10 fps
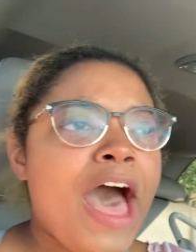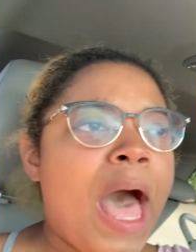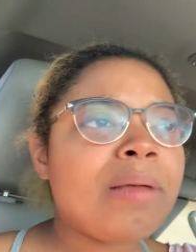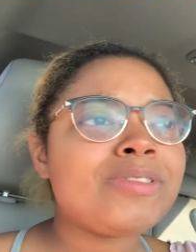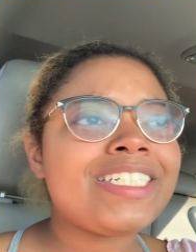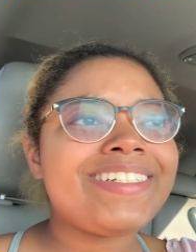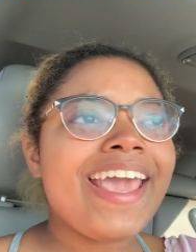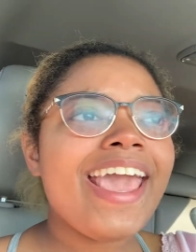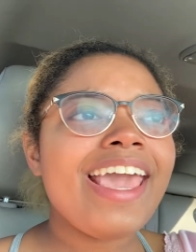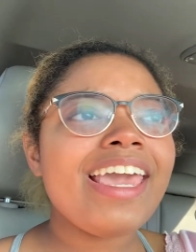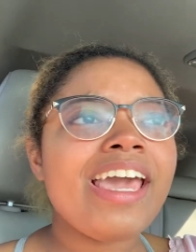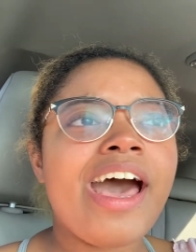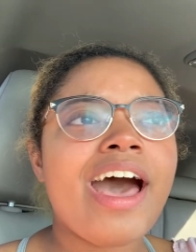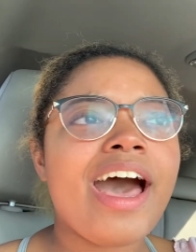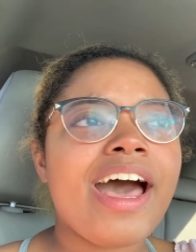Um, today,
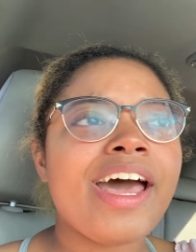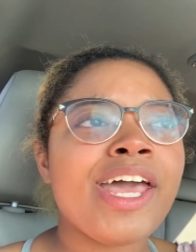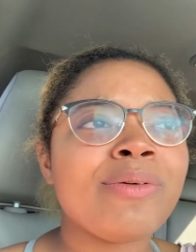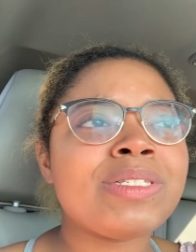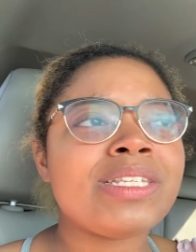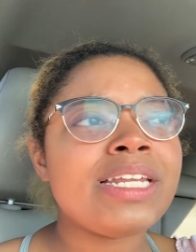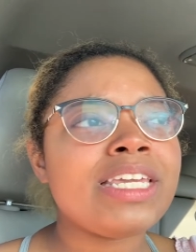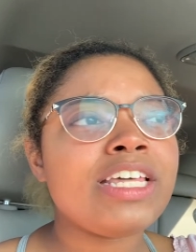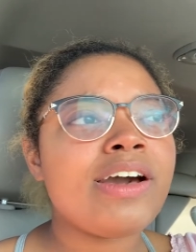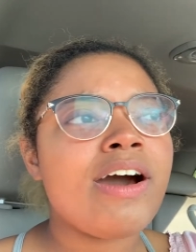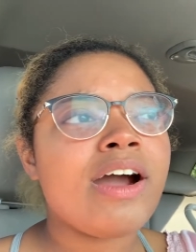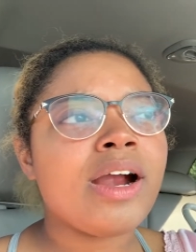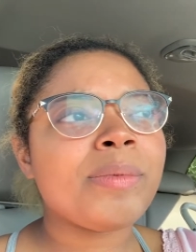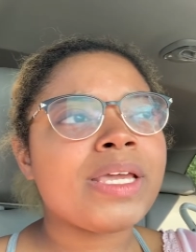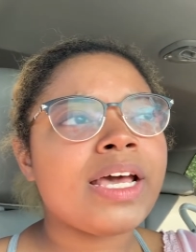I was sitting in the
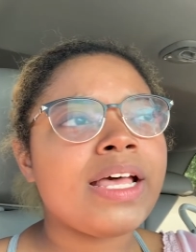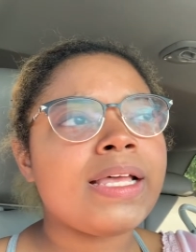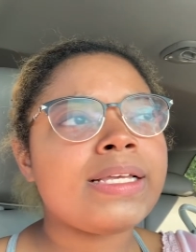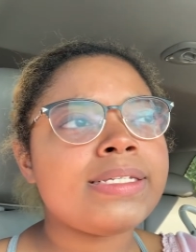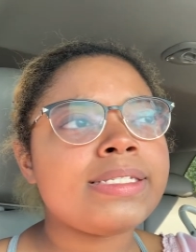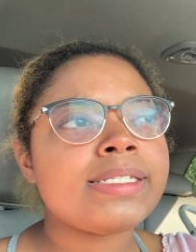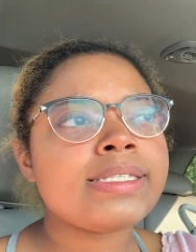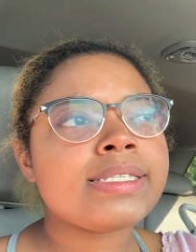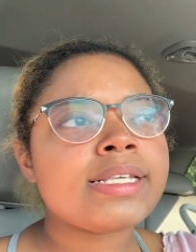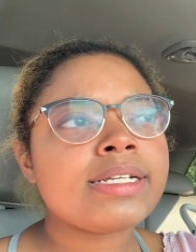car because